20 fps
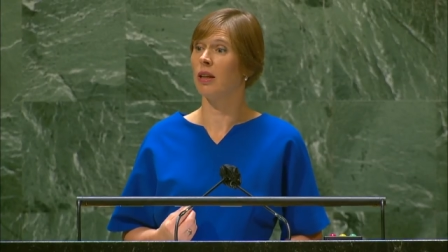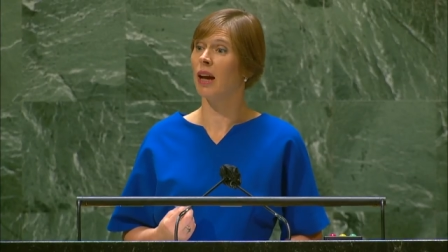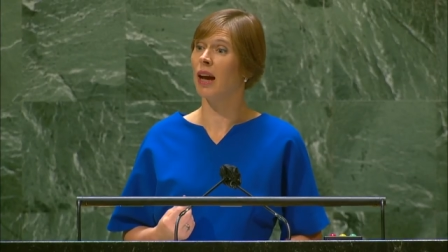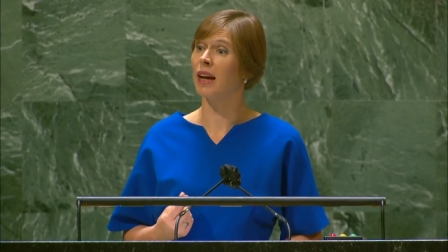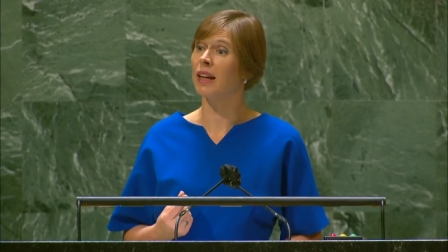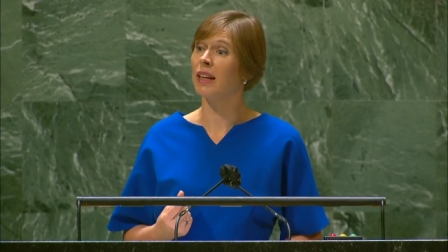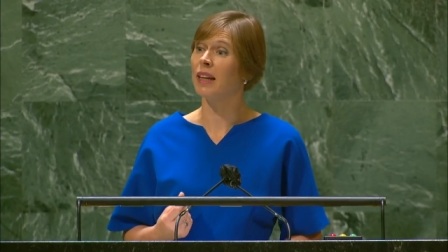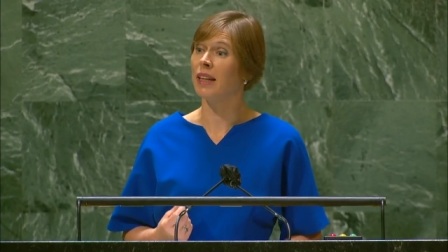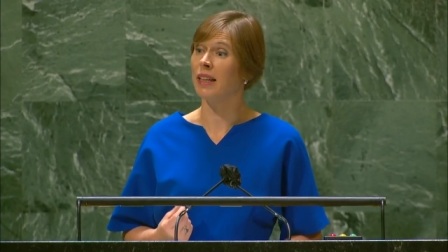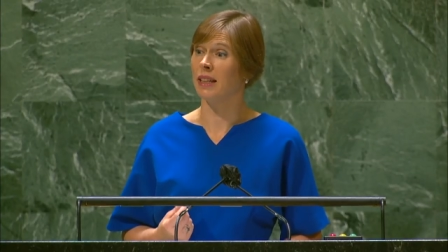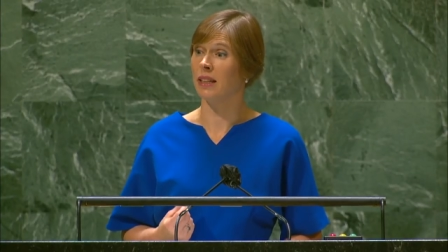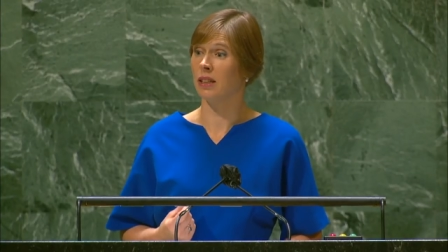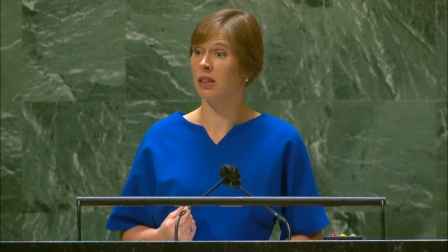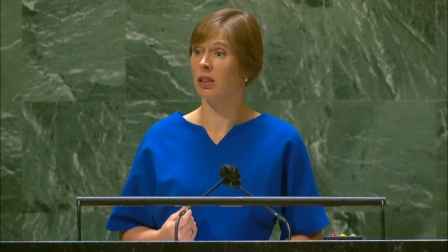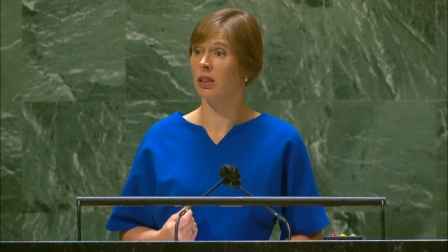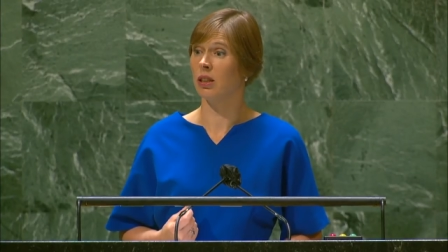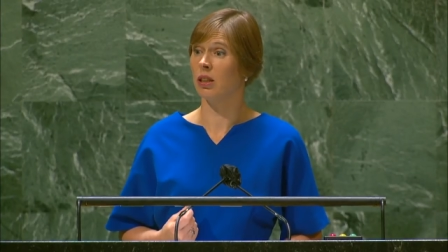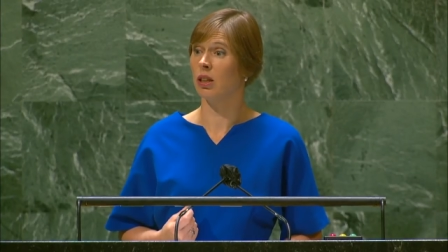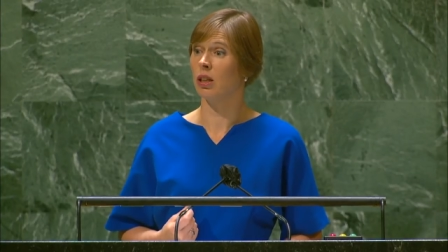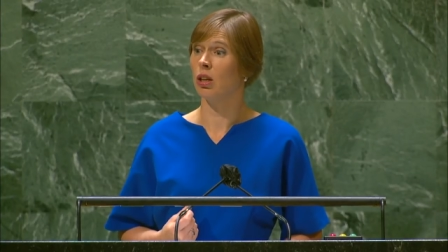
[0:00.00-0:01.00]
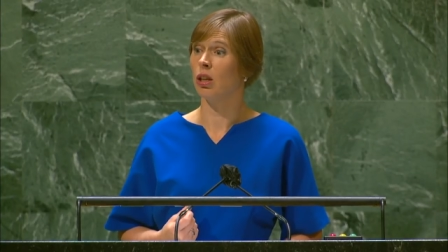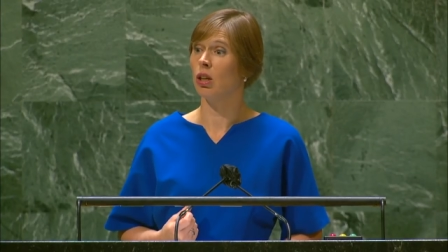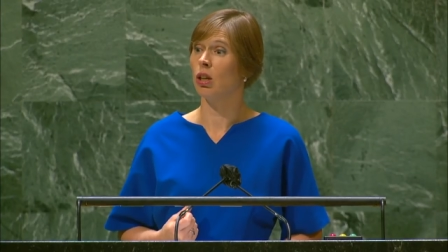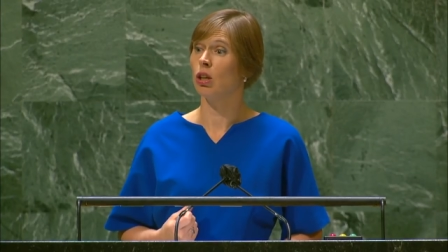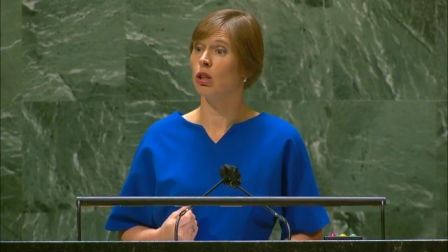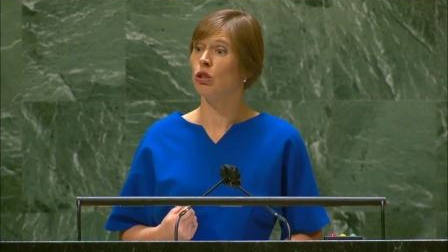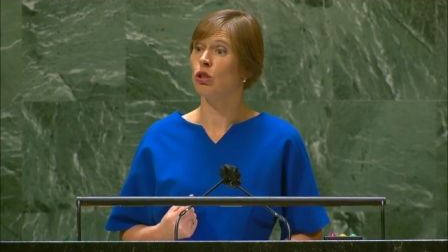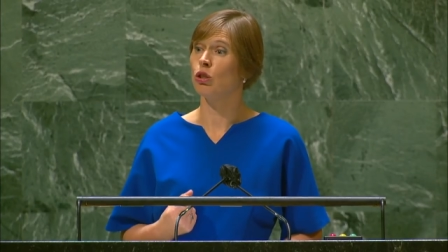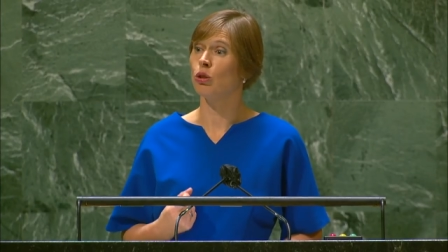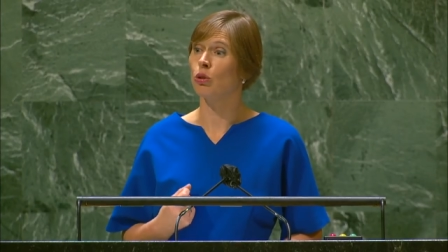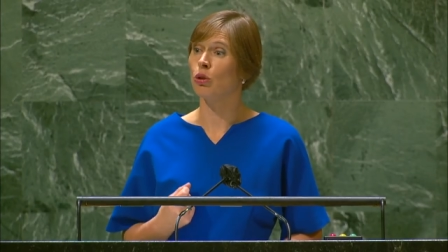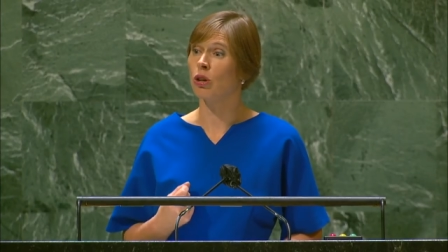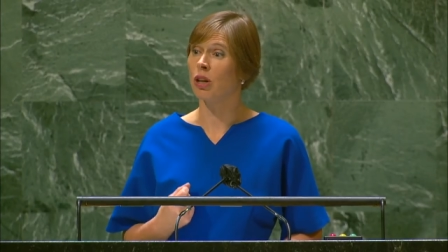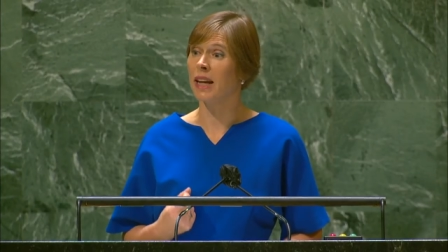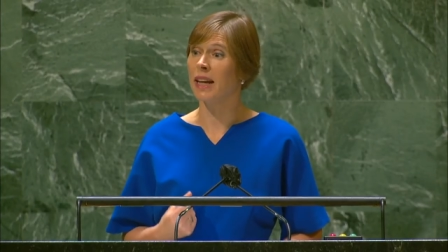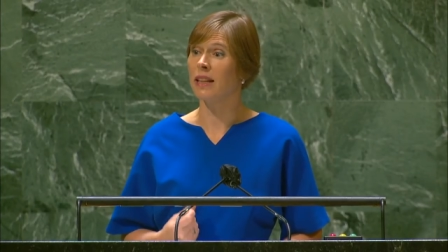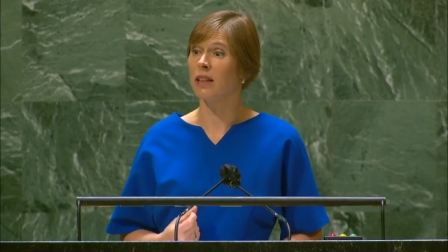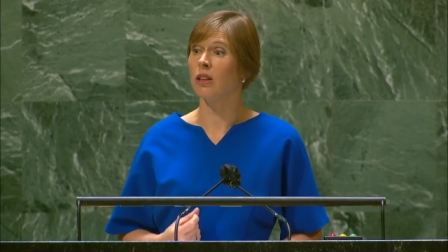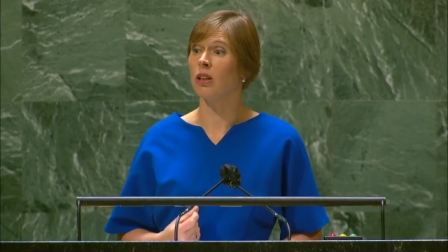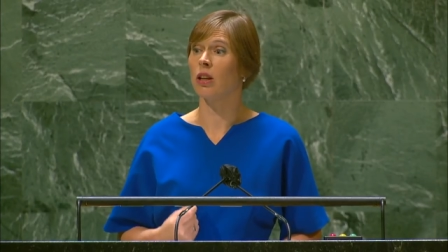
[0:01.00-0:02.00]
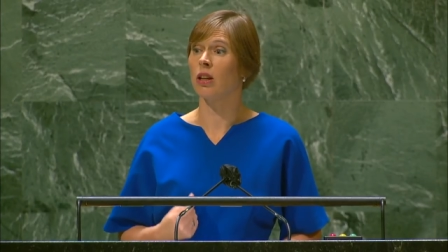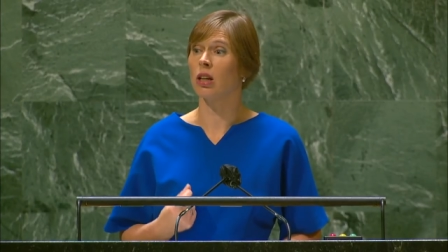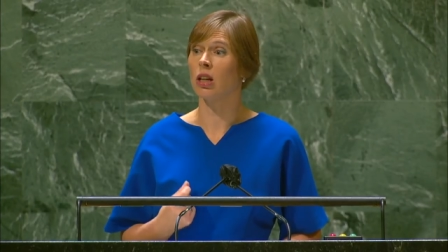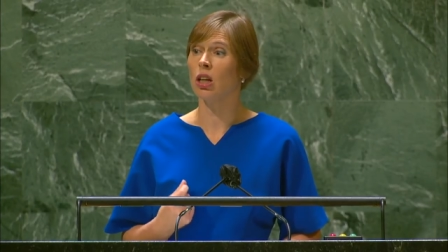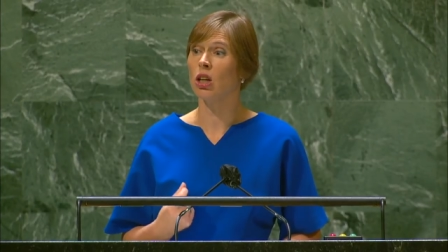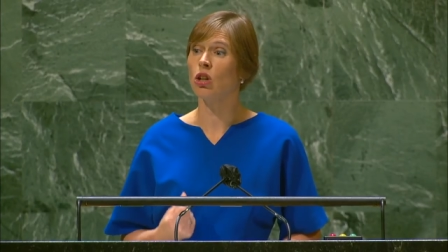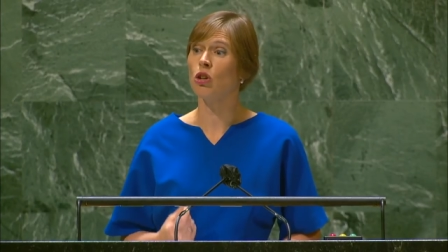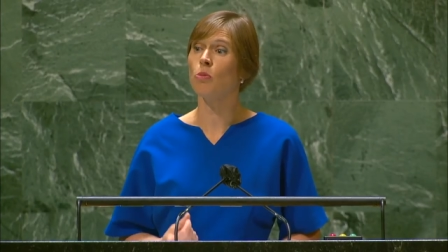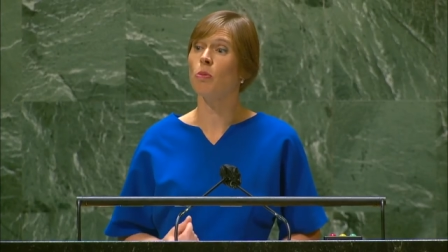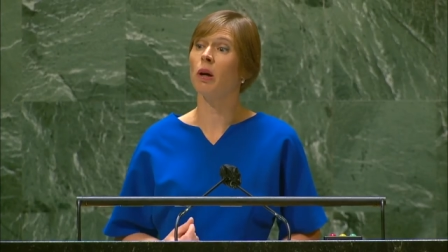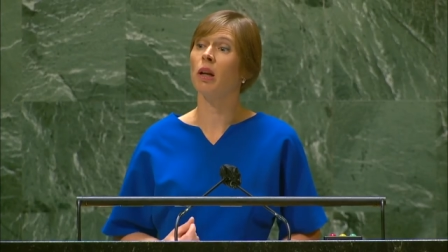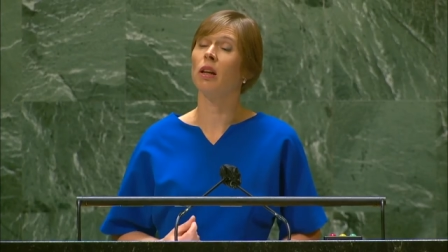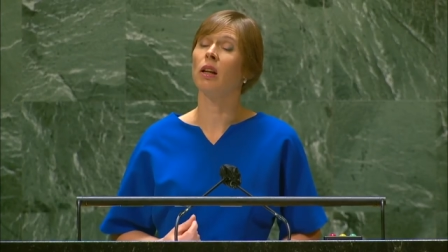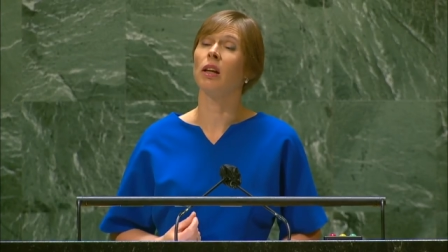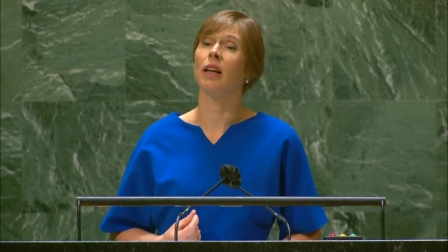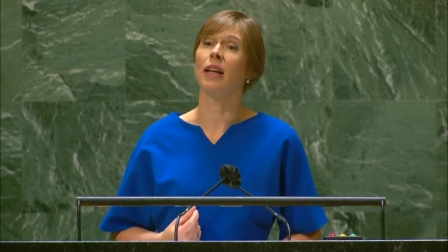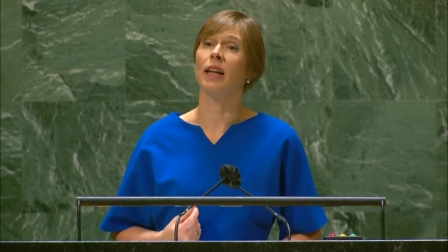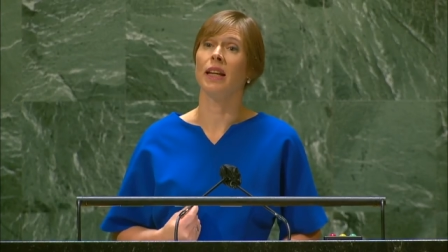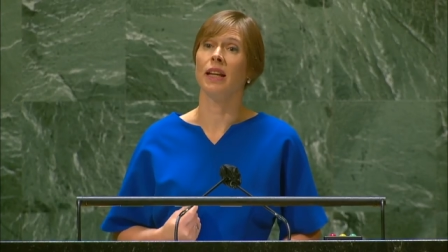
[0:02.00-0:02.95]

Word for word: agreed to create the global